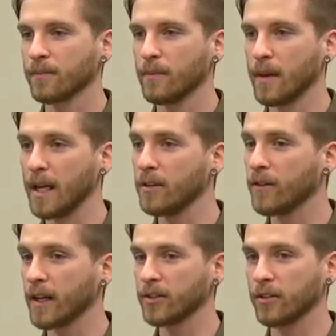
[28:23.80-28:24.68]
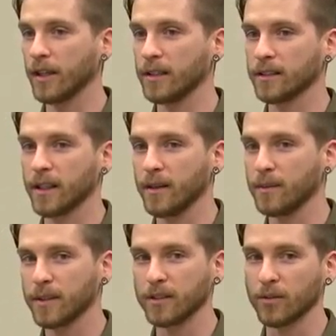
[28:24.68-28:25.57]
manufactured
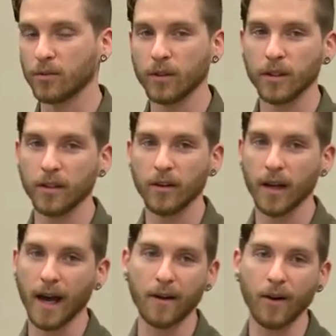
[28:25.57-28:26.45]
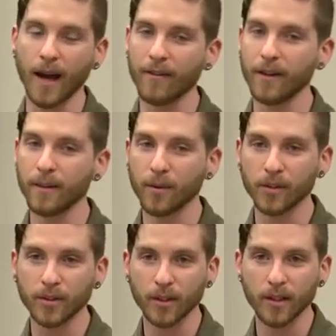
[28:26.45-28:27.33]
landscapes, it's a really great, I don't have any
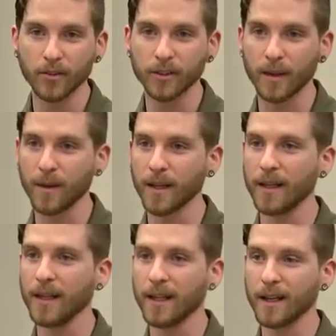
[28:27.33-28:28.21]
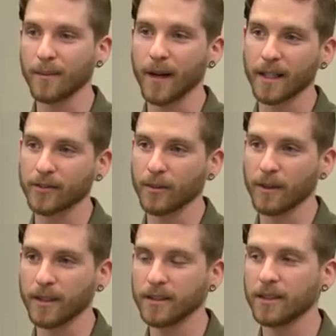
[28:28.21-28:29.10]
personal interest. I'm not getting any kickbacks from
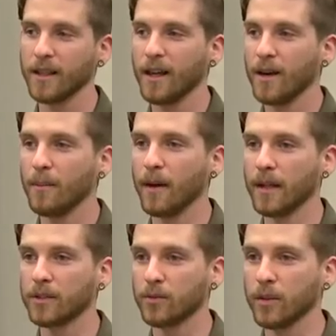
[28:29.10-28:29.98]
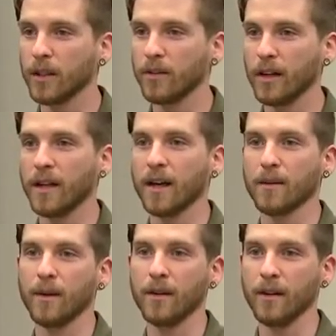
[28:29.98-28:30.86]
this but it's a really great
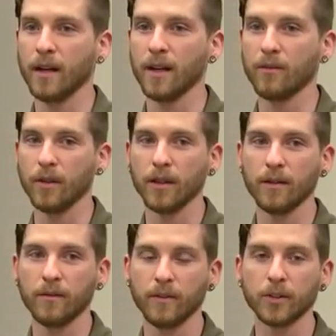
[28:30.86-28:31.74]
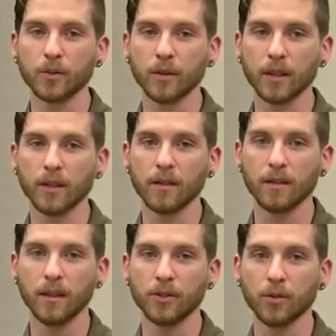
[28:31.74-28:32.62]
documentary and really visually
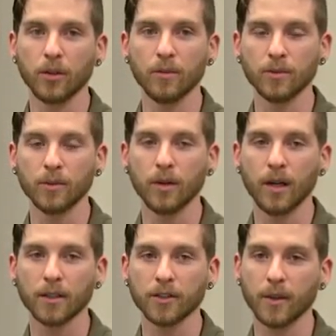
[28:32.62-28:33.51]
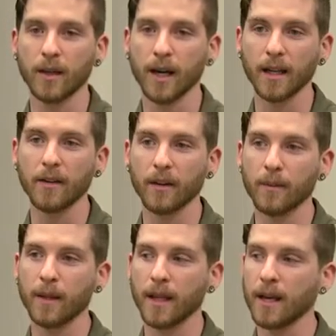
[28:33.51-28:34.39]
enjoyable to watch. So I'd highly
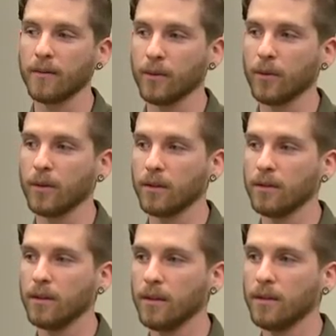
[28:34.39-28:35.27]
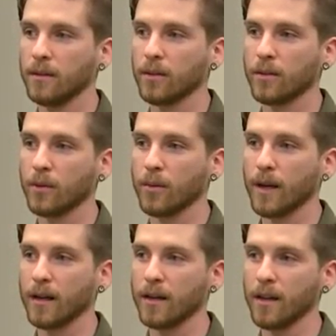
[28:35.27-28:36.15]
recommend that if you want to learn more
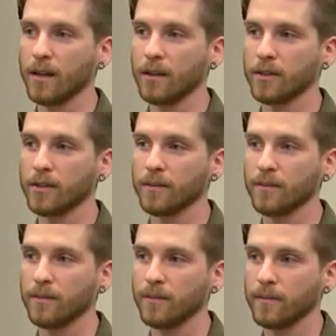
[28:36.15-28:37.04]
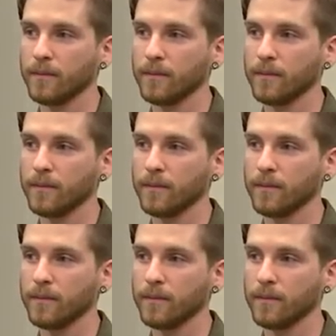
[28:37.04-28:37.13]
about any of this. The,